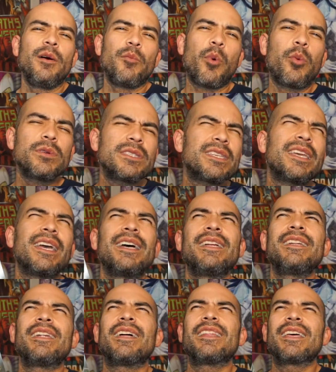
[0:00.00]
But once
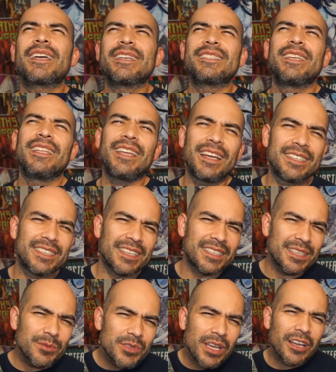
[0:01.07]
again, like I said, guys, it
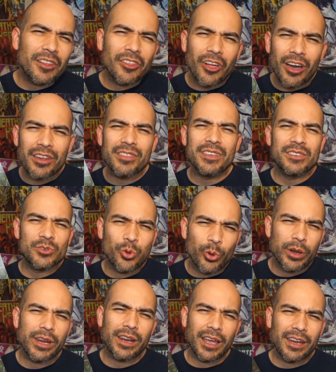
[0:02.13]
seems like a lot of these
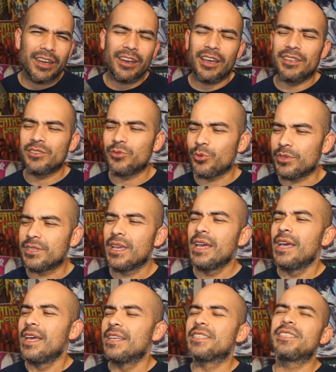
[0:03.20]
2099 stories
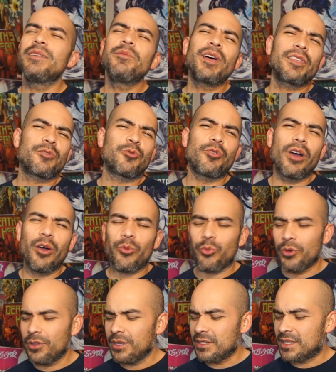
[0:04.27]
seem like they're not
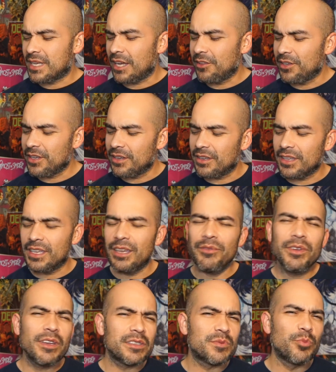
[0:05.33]
really
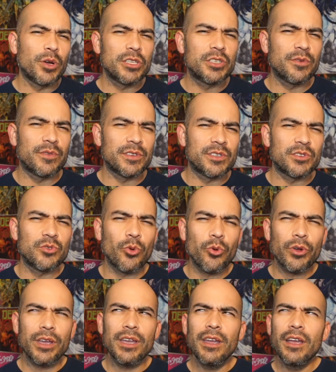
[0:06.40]
giving us much of a
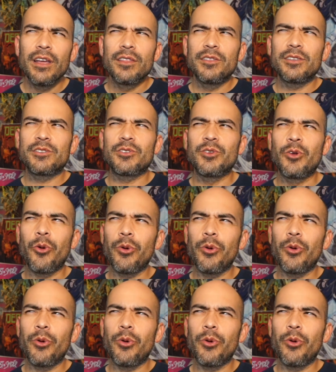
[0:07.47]
story that's